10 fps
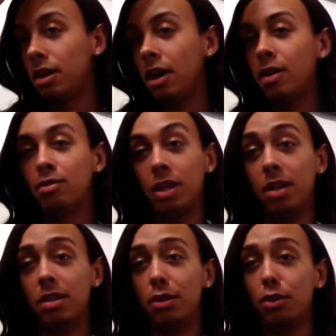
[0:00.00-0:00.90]
I don't
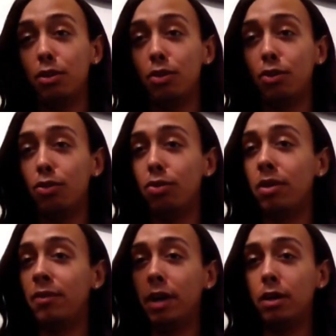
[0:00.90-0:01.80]
like the whole,
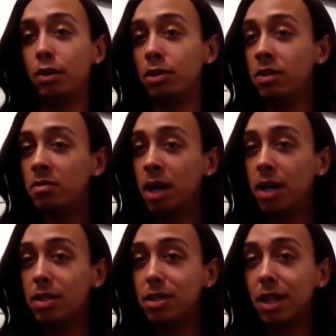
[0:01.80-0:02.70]
if I don't leave my
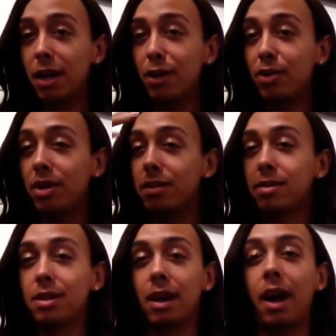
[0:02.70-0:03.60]
edges out, it
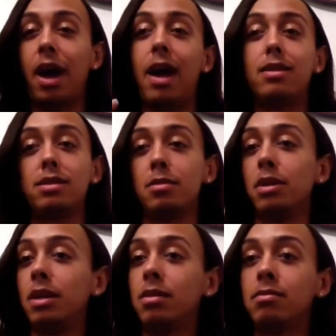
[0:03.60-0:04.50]
looks like a hat to
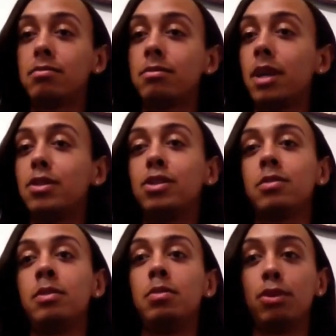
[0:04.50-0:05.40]
me. That's just
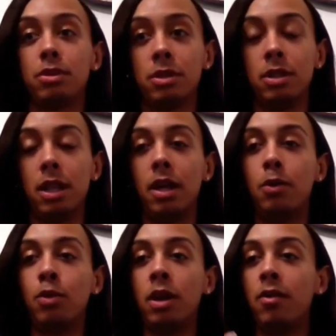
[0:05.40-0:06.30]
me personally. Like,
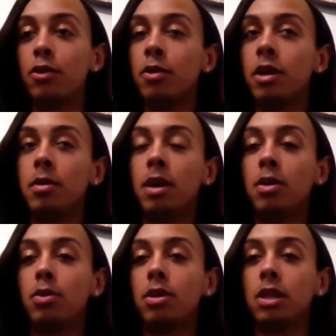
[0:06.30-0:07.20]
whenever anybody
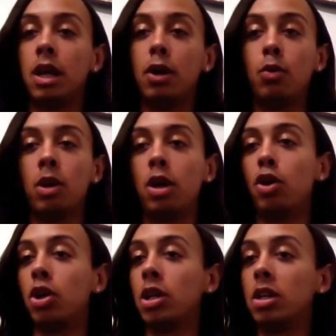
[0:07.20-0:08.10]
wears, like, a wig or
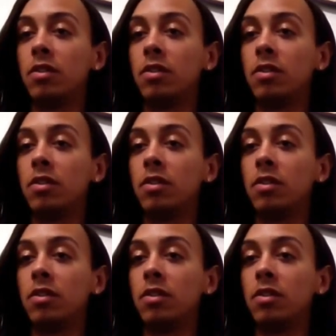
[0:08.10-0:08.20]
a lace